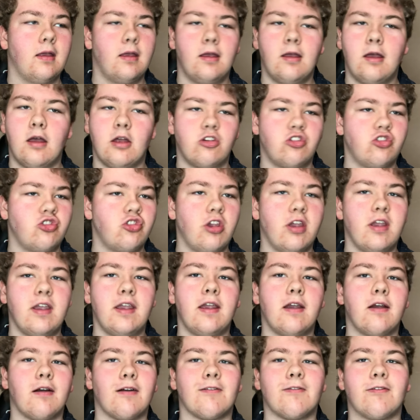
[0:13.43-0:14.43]
a shit
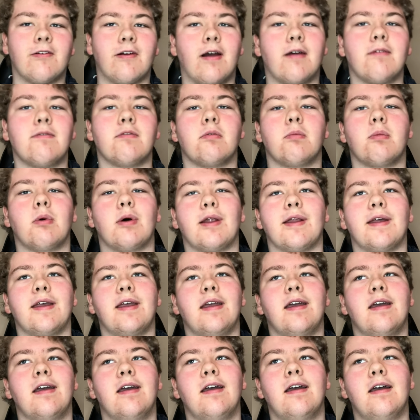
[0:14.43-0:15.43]
year for
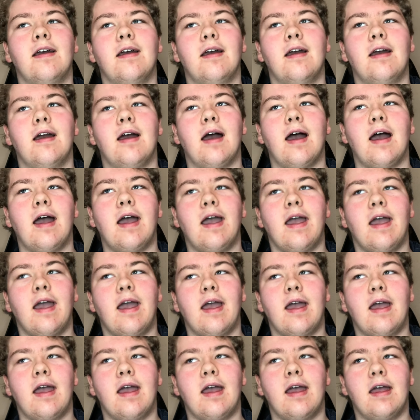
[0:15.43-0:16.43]
everybody.
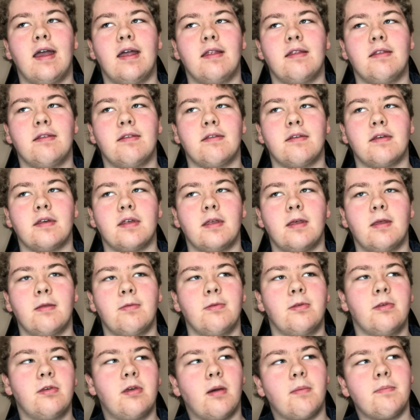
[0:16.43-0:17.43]
And
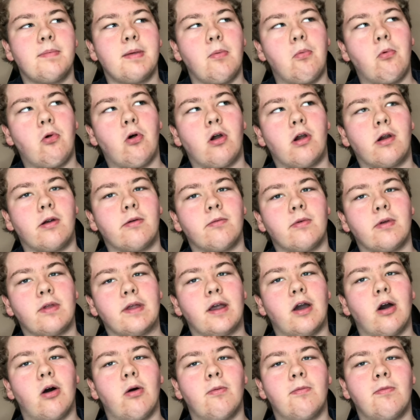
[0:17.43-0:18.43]
some people aren't really
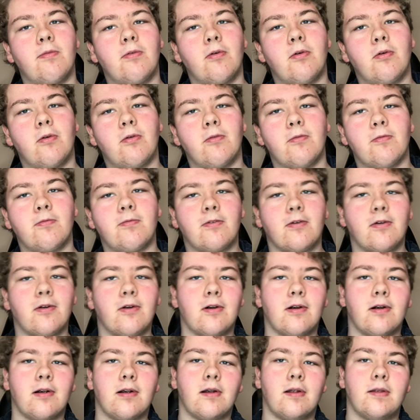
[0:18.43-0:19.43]
hopeful
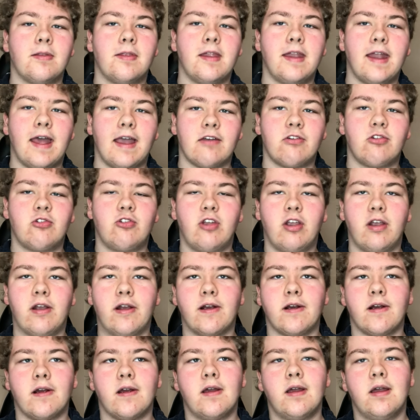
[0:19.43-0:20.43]
for the next
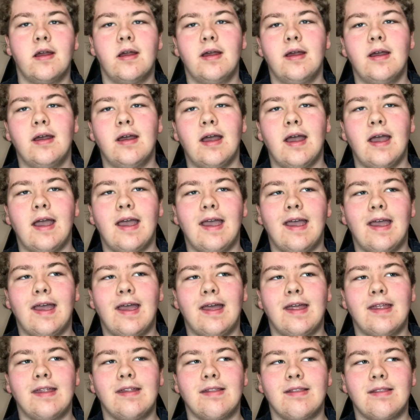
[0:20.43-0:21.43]
year.
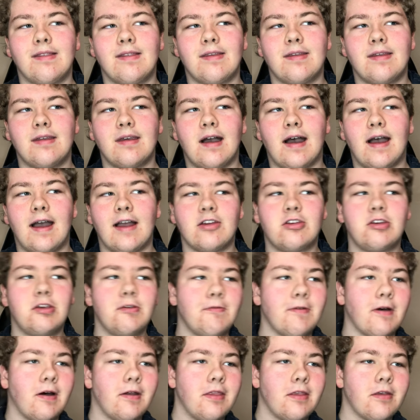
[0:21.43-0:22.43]
And I actually
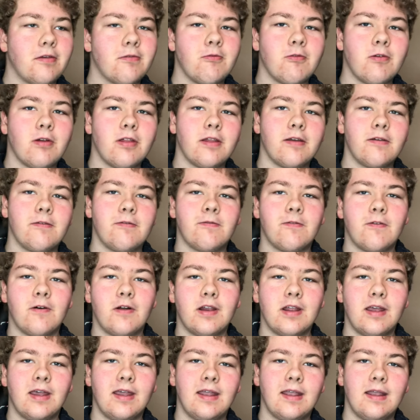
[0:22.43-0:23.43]
found this really
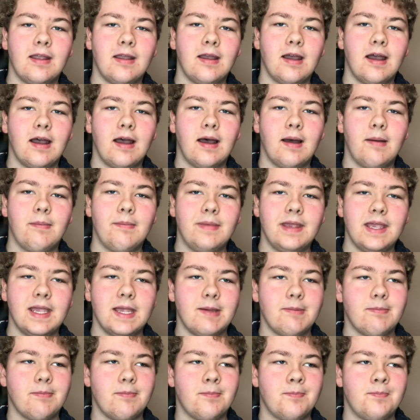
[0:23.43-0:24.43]
funny uh,
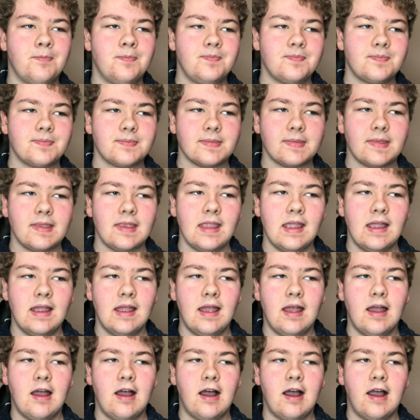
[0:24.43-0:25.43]
meme.
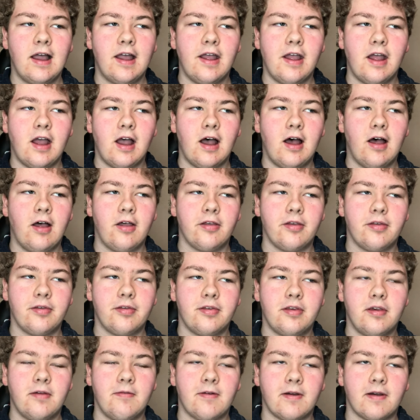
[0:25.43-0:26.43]
Uh, I'll
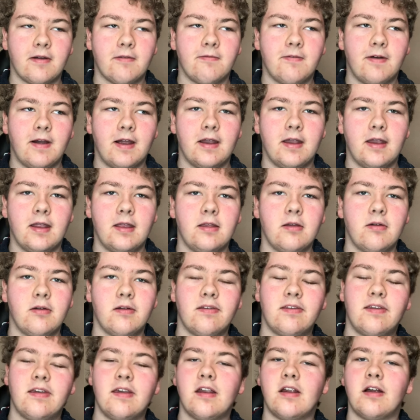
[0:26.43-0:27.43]
see if I can find it. You can
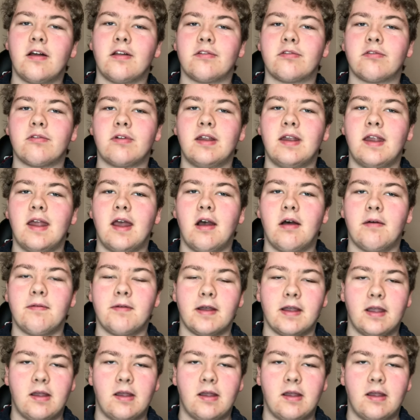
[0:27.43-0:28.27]
see it on screen now if I